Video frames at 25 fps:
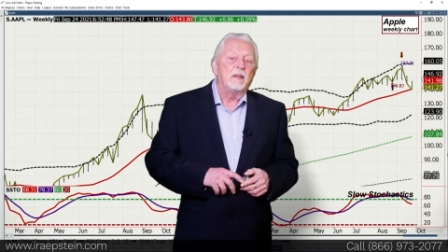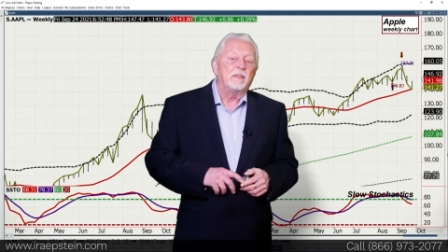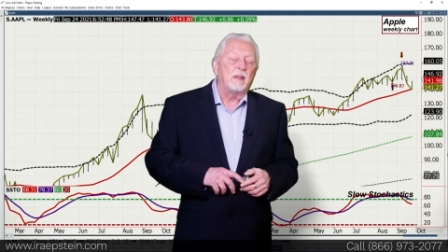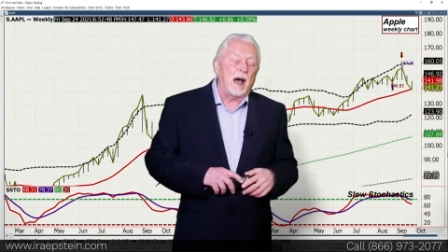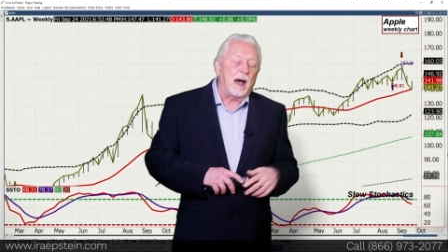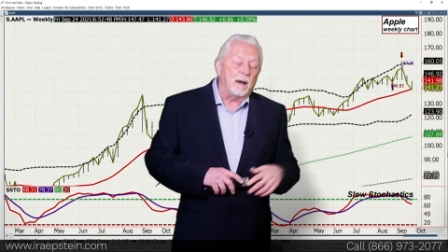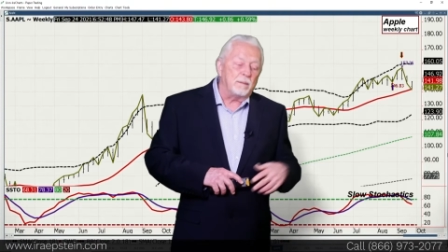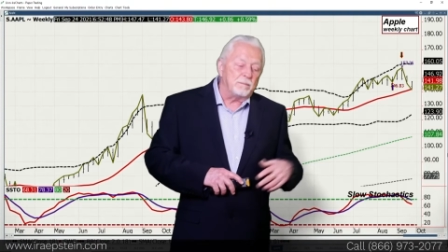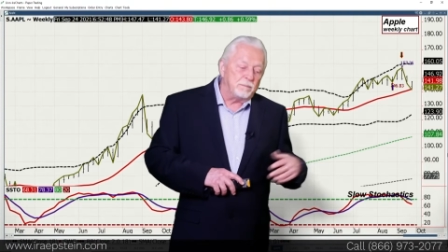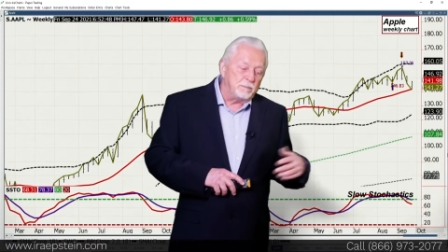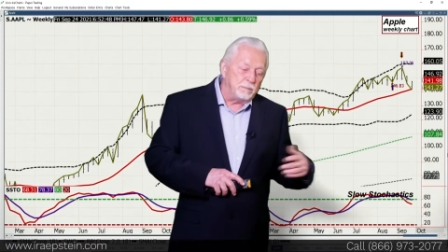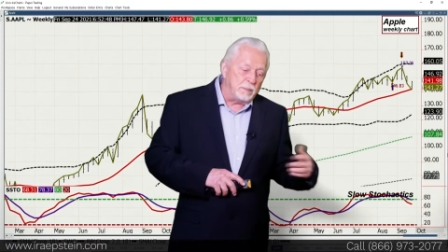
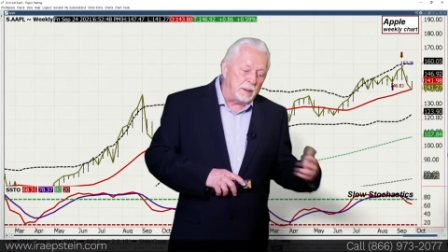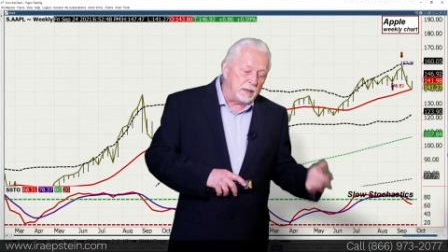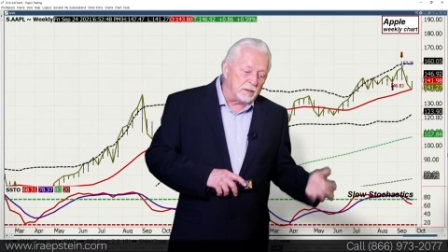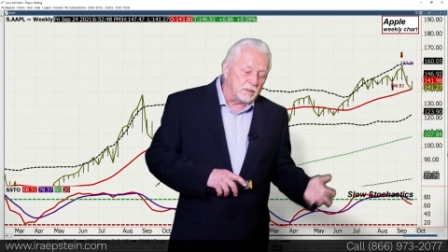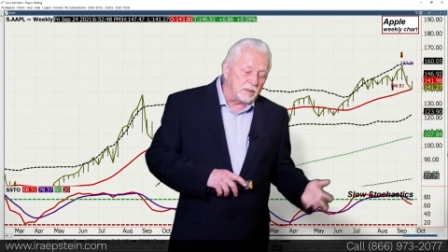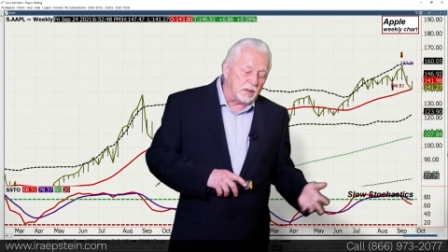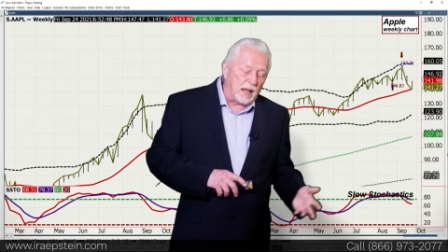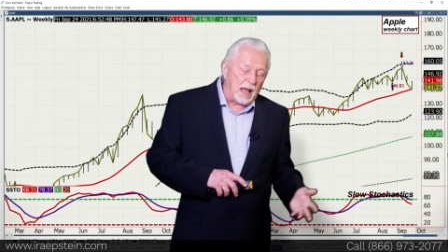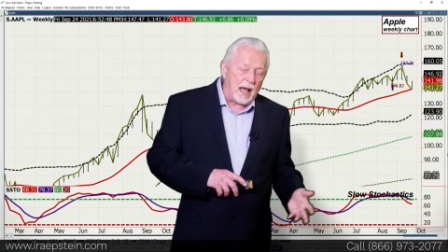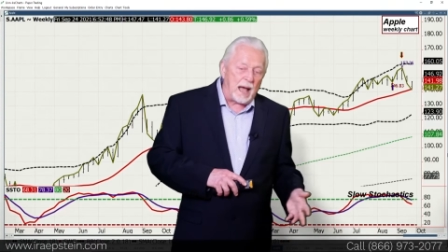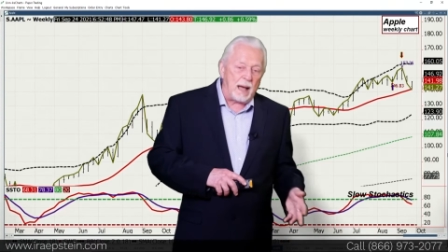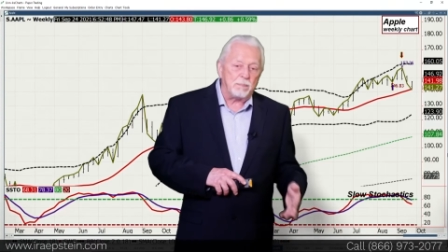Uh, be it
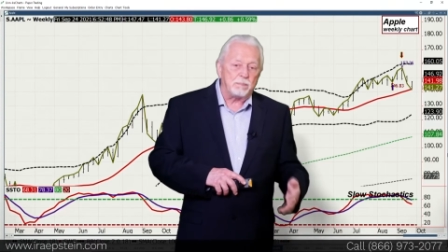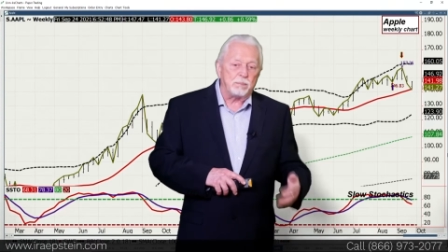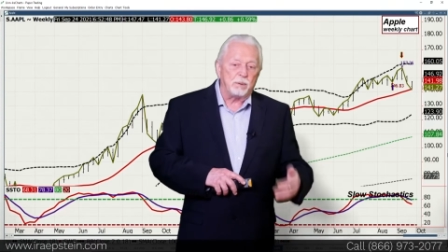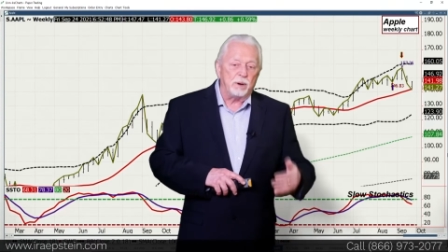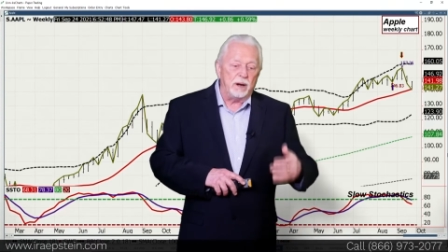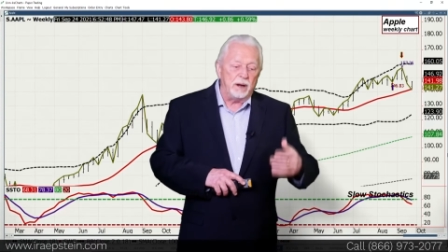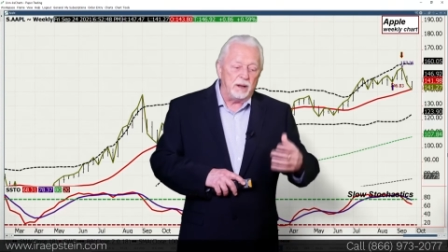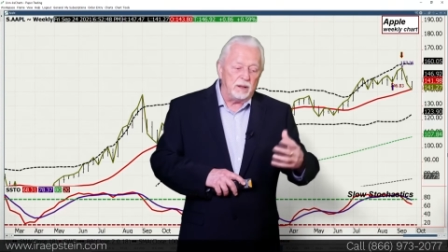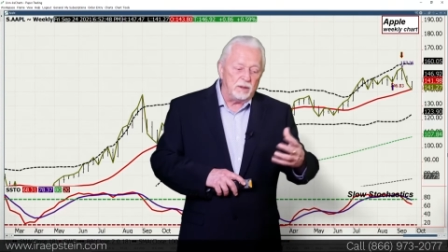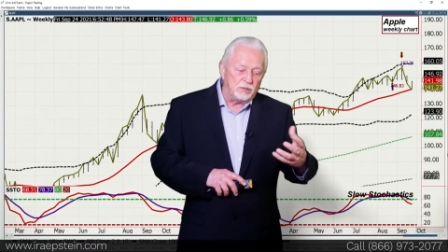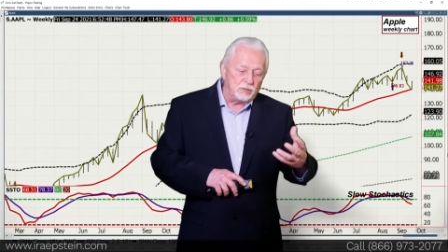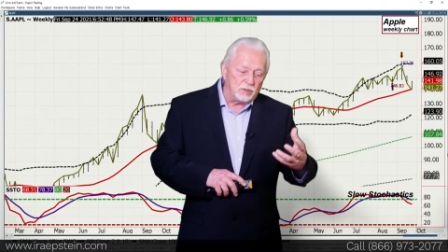the
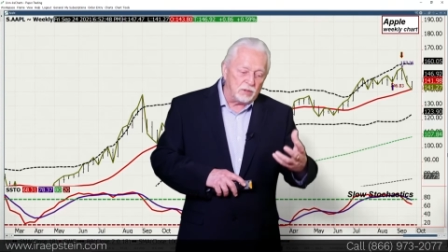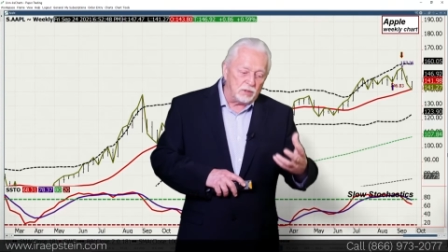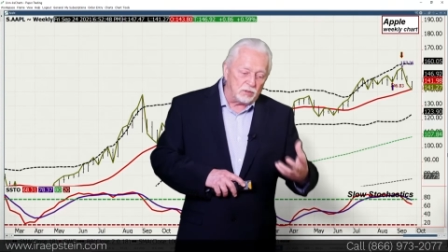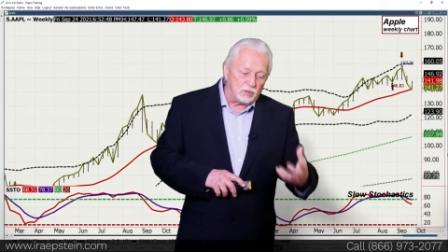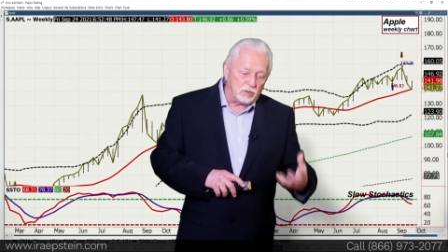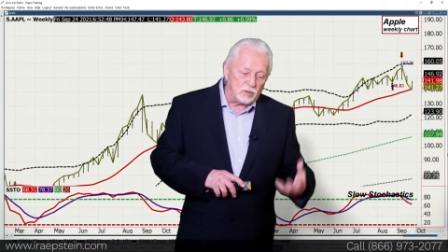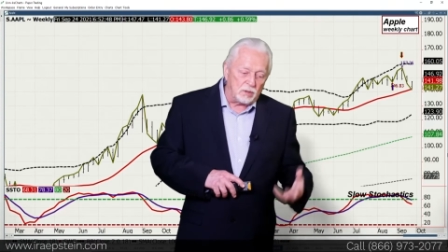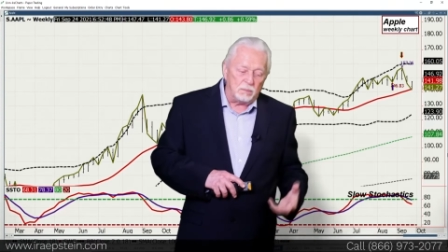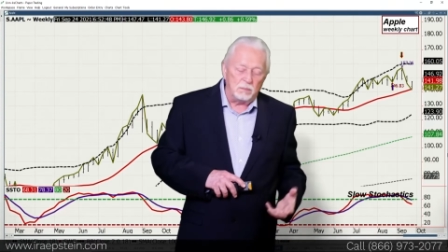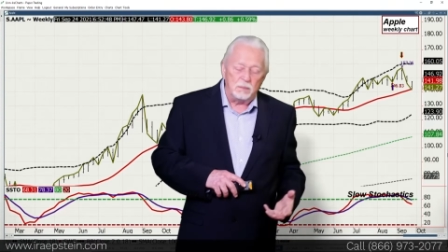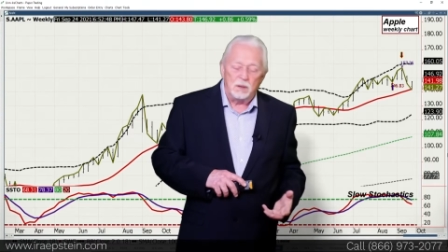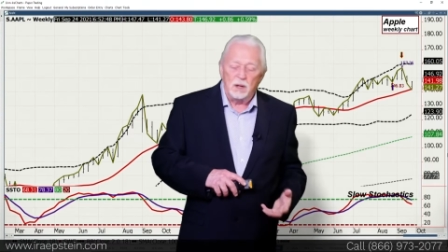operating
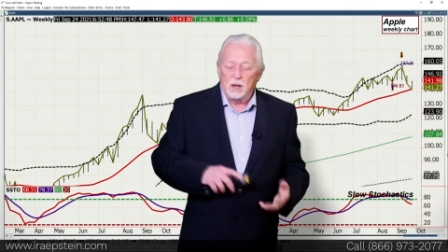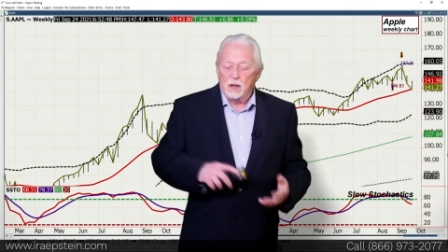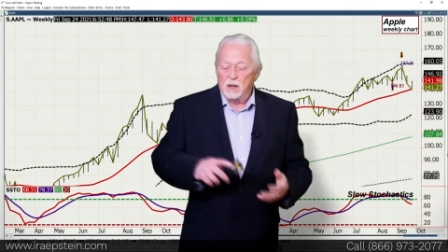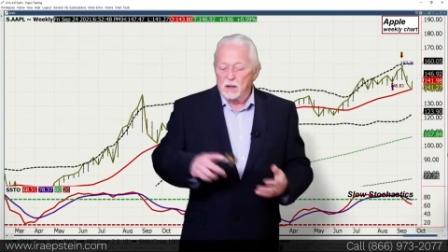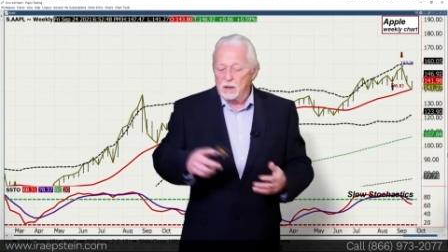system,